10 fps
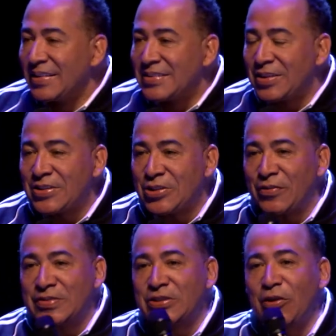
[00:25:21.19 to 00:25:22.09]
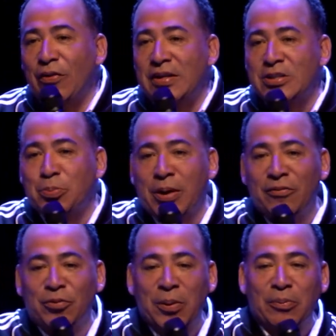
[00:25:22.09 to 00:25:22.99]
So the service is over. I just
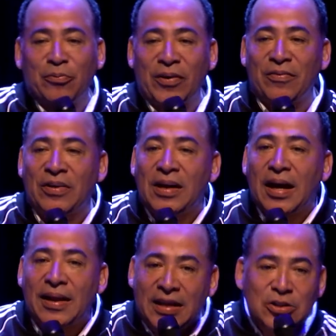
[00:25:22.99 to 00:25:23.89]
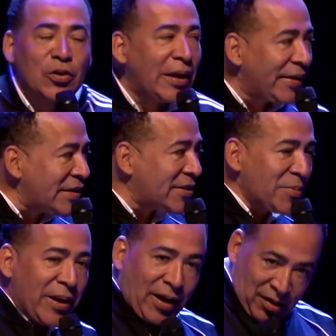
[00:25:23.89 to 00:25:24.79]
praying for people forever. And he's going like this to
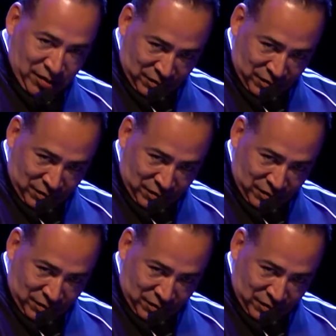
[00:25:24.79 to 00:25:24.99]
me.